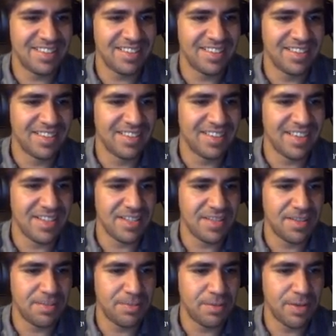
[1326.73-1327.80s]
That's
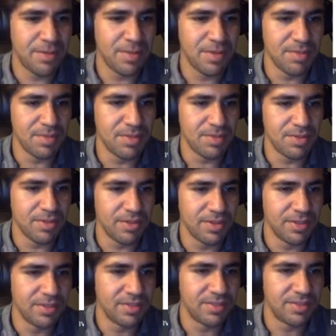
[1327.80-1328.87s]
a premium
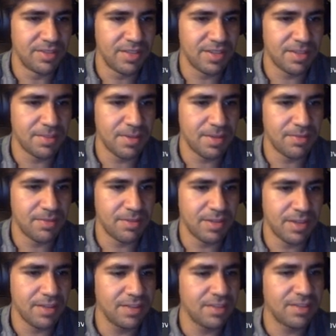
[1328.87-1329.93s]
tutorial. You have to pay for
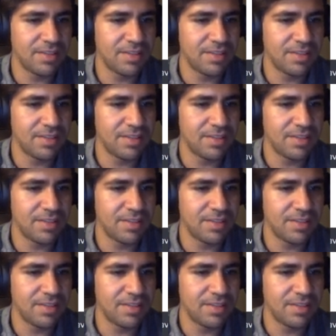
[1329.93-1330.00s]
that.